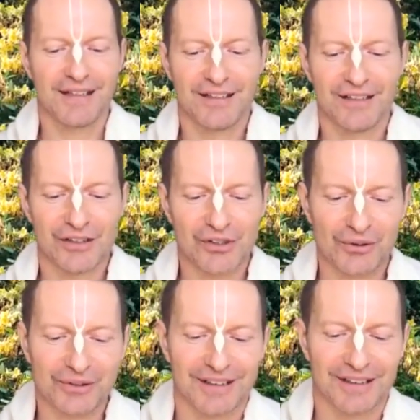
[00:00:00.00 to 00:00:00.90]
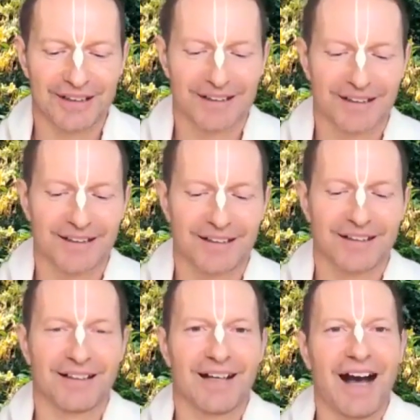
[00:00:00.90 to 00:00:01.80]
So
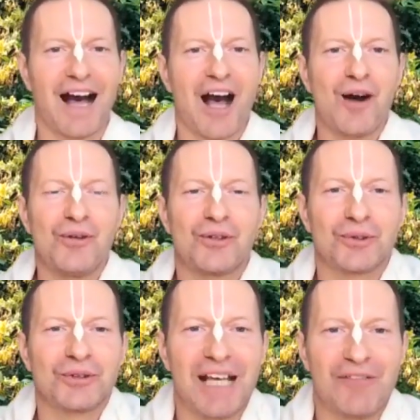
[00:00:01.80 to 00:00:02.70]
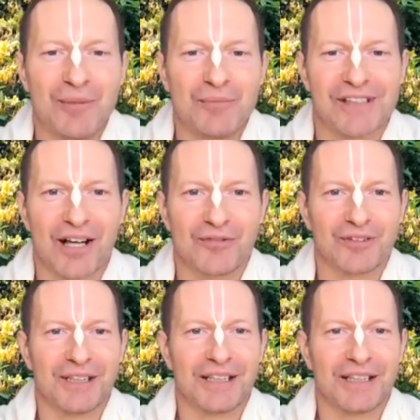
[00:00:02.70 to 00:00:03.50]
how Gurudev himself